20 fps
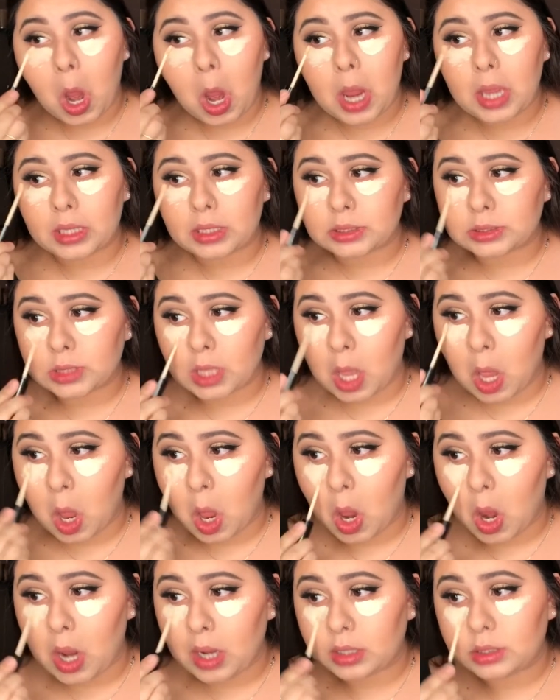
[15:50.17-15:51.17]
is
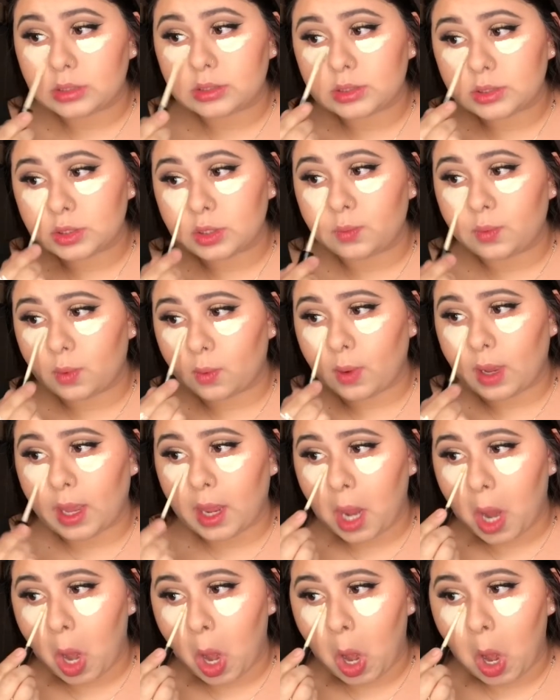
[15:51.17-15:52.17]
super white.